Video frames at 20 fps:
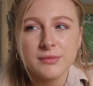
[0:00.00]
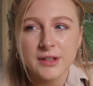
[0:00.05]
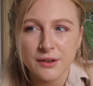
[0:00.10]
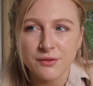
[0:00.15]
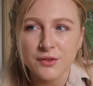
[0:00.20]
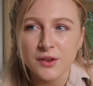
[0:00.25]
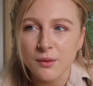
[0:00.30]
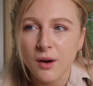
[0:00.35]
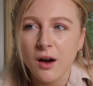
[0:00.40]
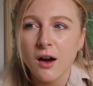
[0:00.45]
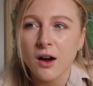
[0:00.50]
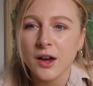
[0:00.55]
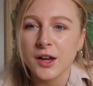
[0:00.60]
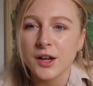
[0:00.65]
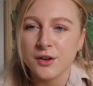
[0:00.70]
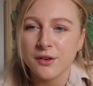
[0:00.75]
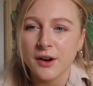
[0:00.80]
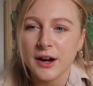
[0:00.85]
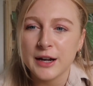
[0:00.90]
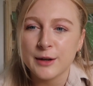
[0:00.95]
give you a
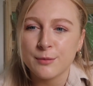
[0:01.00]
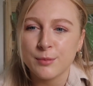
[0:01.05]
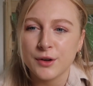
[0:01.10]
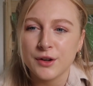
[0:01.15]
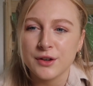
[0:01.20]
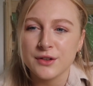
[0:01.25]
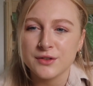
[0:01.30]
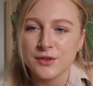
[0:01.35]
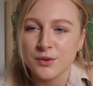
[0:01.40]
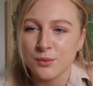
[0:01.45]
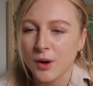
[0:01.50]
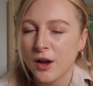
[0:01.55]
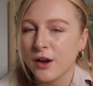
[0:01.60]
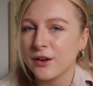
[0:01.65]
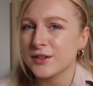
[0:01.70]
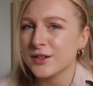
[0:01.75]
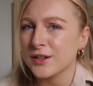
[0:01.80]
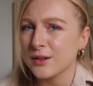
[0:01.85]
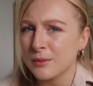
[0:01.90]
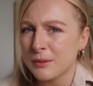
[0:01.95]
higher grade because the
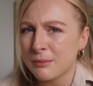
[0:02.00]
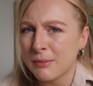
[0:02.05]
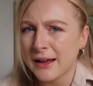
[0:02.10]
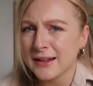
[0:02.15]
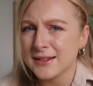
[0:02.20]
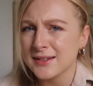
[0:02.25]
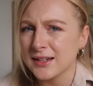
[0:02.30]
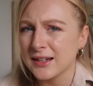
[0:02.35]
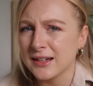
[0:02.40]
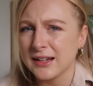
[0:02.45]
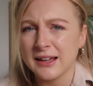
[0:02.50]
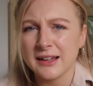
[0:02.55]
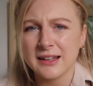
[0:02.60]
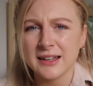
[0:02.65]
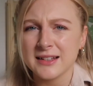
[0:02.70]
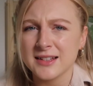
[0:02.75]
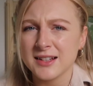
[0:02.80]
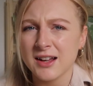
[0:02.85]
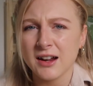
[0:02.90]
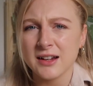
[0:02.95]
work's gonna be better. Like
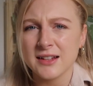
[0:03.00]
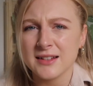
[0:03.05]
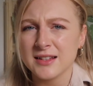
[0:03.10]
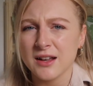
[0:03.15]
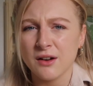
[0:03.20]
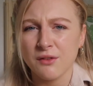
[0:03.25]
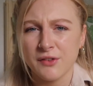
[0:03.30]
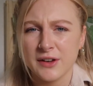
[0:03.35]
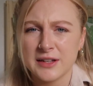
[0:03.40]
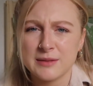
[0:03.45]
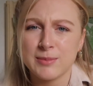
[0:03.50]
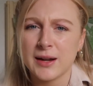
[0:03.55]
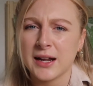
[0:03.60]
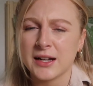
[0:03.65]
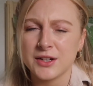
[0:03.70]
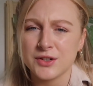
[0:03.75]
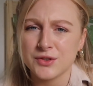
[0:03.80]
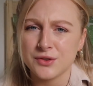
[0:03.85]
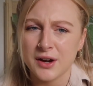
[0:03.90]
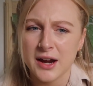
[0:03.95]
it's kind of
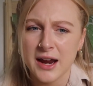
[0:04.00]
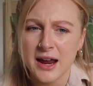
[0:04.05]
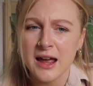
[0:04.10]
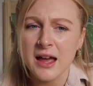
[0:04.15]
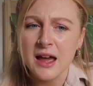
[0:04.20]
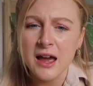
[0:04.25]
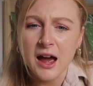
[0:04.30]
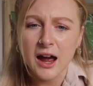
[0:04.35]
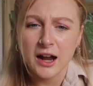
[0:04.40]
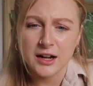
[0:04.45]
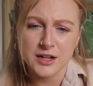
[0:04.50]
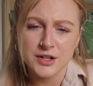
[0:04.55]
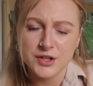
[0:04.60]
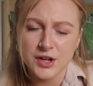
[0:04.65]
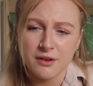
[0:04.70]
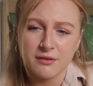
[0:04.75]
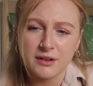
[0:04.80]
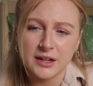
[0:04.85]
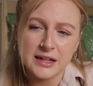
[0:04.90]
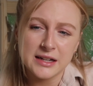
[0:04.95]
self-explanatory, and I
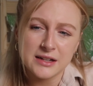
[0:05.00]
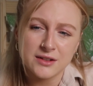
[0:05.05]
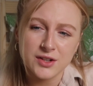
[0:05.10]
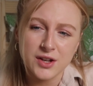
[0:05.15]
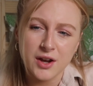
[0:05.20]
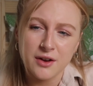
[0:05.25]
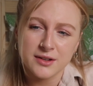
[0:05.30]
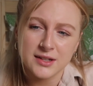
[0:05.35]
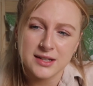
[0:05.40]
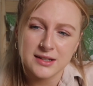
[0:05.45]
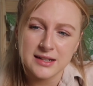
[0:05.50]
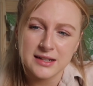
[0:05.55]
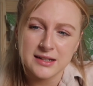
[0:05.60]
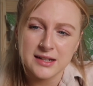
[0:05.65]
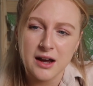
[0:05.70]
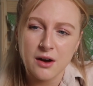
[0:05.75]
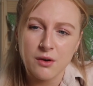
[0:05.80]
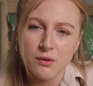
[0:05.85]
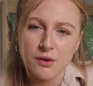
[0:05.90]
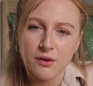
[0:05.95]
don't really need to go into
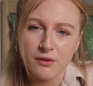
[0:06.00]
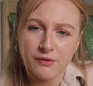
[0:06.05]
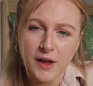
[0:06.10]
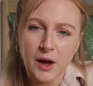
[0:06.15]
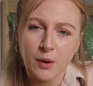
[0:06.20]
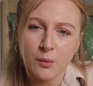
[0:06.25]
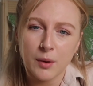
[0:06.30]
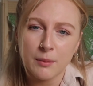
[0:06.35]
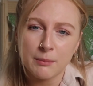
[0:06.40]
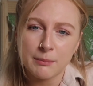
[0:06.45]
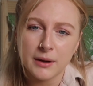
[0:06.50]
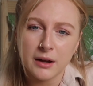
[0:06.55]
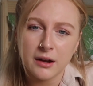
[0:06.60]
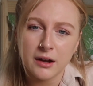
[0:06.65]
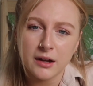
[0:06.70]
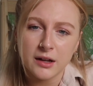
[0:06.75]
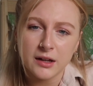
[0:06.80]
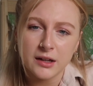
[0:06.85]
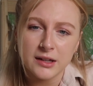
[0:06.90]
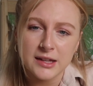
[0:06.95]
detail of that one,
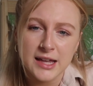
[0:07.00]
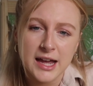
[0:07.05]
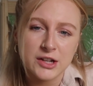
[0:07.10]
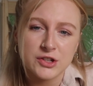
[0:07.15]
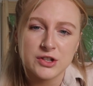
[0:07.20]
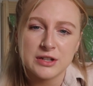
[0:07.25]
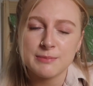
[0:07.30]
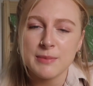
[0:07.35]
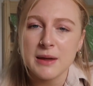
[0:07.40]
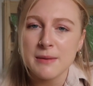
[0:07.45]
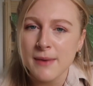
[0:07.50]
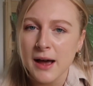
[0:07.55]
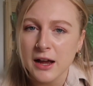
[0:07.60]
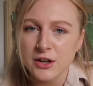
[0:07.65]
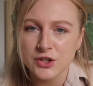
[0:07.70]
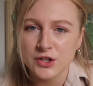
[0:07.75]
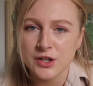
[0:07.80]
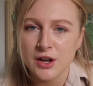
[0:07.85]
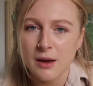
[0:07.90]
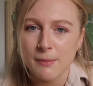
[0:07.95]
but yeah, just be
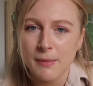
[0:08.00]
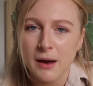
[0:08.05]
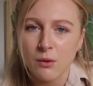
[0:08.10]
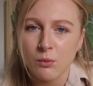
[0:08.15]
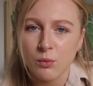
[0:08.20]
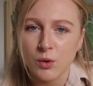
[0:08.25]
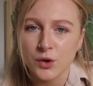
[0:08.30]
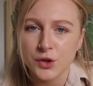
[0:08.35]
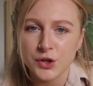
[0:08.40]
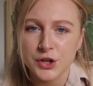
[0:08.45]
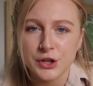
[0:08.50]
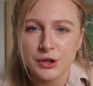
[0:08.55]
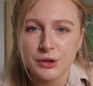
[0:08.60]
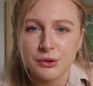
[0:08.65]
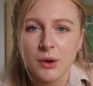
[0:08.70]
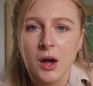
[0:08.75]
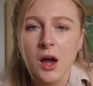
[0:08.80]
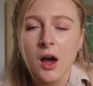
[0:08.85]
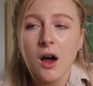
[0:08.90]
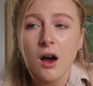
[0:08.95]
passionate about what
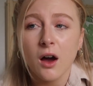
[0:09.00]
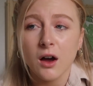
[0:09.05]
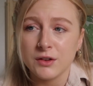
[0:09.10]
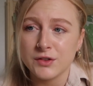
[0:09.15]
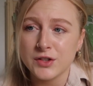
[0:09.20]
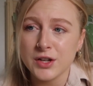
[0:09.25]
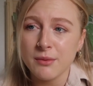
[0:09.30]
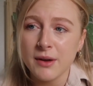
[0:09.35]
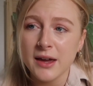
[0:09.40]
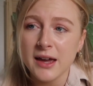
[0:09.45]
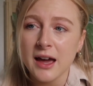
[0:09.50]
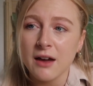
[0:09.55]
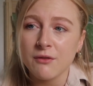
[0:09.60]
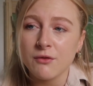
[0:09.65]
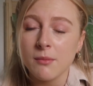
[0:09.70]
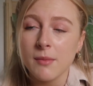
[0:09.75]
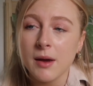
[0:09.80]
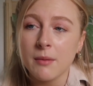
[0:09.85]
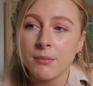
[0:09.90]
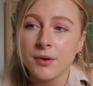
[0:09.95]
you are doing. And
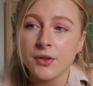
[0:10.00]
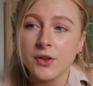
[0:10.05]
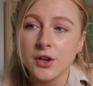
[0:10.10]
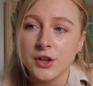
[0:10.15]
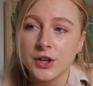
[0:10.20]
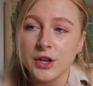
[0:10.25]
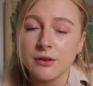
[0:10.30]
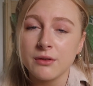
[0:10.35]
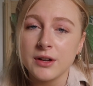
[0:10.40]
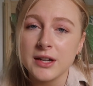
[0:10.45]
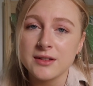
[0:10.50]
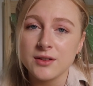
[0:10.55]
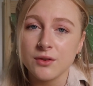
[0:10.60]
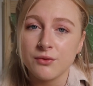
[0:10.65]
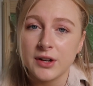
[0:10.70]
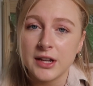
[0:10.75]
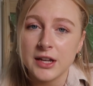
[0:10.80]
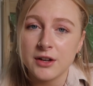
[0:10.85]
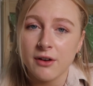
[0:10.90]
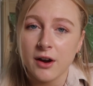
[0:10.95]
remember that uni is a
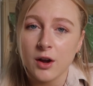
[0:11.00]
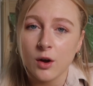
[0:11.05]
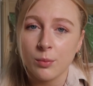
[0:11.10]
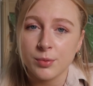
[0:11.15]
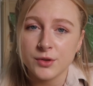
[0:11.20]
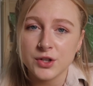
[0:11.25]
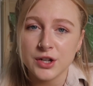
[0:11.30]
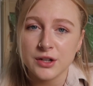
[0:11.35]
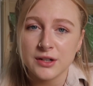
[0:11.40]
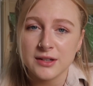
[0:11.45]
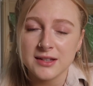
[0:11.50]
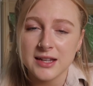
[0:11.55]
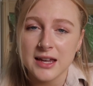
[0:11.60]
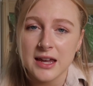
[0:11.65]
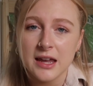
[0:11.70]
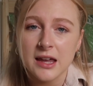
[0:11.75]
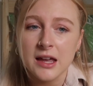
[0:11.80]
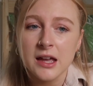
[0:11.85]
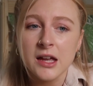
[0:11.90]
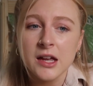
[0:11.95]
really great
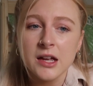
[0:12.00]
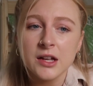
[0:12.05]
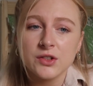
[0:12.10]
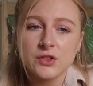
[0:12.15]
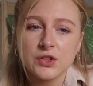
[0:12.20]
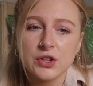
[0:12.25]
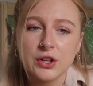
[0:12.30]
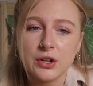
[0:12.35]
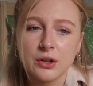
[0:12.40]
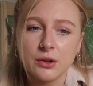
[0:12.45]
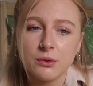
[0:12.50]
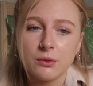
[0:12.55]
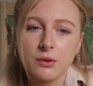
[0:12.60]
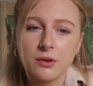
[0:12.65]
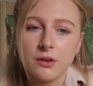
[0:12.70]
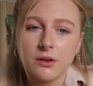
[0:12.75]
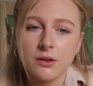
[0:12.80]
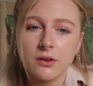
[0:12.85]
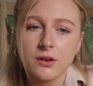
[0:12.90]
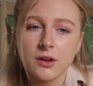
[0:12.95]
opportunity
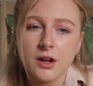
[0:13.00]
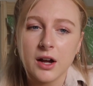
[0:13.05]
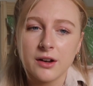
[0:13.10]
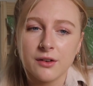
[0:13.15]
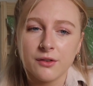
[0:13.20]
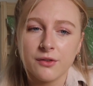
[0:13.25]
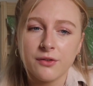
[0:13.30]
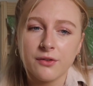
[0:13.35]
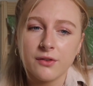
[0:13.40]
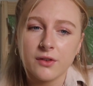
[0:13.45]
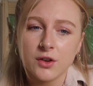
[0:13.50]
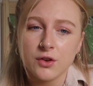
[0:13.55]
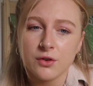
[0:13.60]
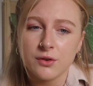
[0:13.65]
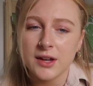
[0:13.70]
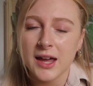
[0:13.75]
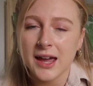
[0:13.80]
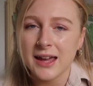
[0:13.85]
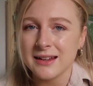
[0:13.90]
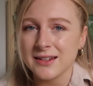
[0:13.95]
to kind of
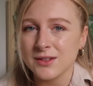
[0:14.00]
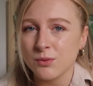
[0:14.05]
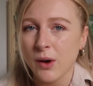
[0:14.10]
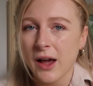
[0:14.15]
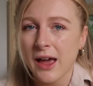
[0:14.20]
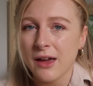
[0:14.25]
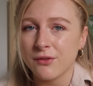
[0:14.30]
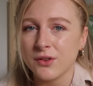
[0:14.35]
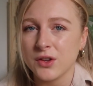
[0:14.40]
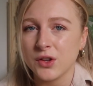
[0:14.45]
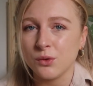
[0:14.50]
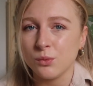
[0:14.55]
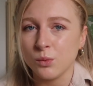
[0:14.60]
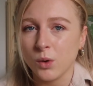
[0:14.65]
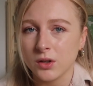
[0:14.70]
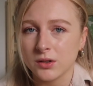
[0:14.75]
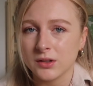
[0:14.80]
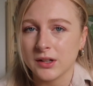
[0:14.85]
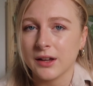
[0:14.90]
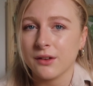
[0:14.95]
create whatever you
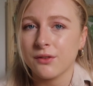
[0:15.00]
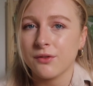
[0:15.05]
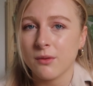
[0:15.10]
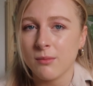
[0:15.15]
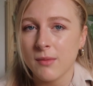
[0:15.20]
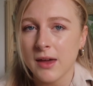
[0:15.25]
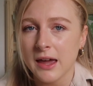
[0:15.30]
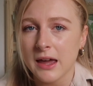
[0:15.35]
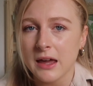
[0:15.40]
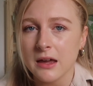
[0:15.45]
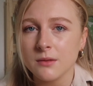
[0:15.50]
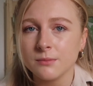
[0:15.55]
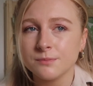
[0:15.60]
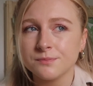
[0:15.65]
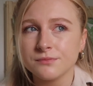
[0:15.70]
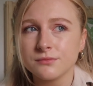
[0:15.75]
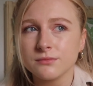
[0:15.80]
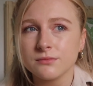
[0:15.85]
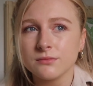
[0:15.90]
want. Like for me,